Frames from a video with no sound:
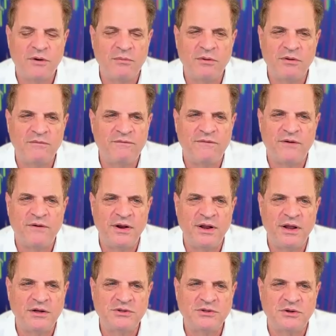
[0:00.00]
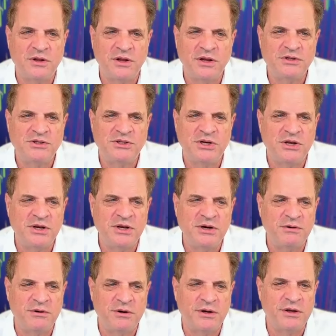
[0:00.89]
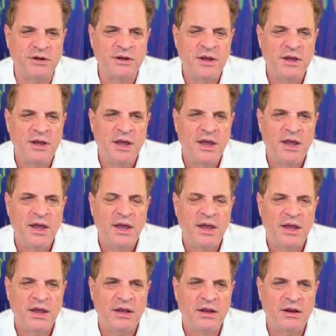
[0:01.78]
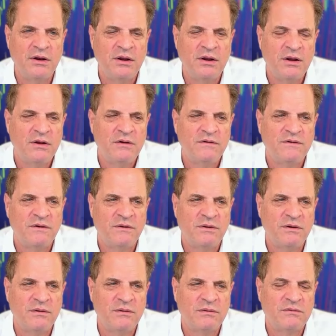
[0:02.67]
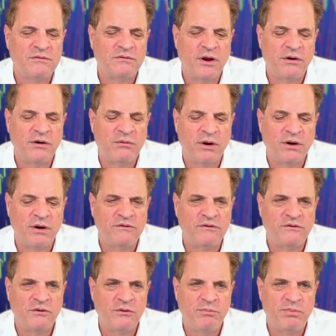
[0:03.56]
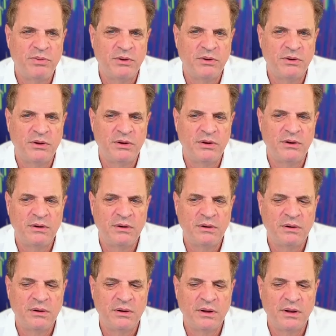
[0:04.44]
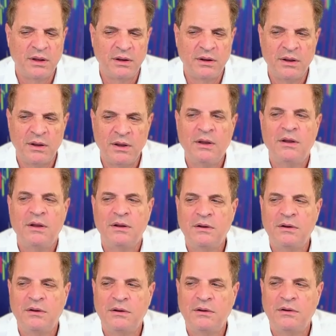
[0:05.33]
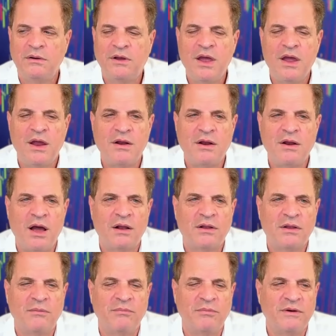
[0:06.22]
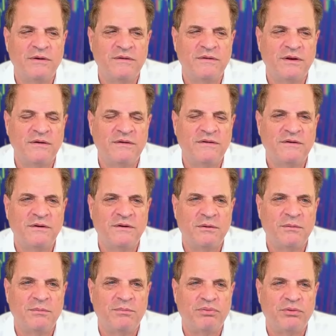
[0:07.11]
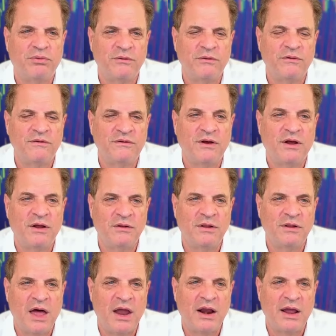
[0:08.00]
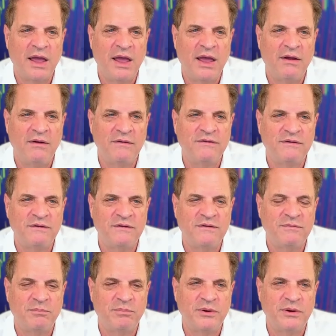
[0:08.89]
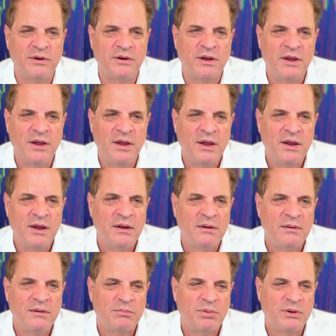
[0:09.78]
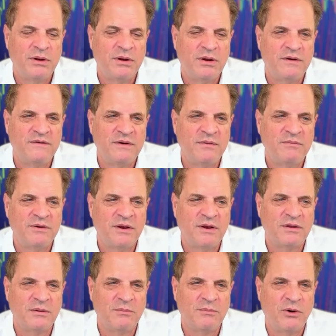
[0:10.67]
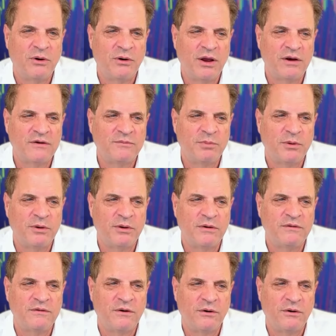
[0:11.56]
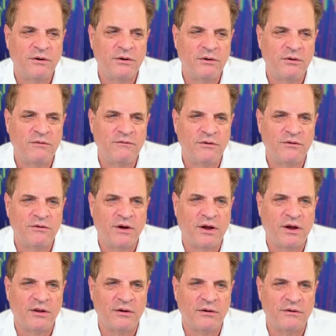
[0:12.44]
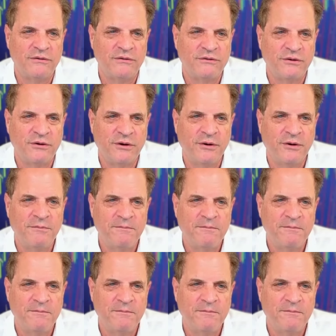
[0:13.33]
of financial engineering. And so they're trying to raise 2 billion. Hey, you, you can't knock them because they still produce a lot of ounces, but but it seems like they're more expert at turning over dollars, you know?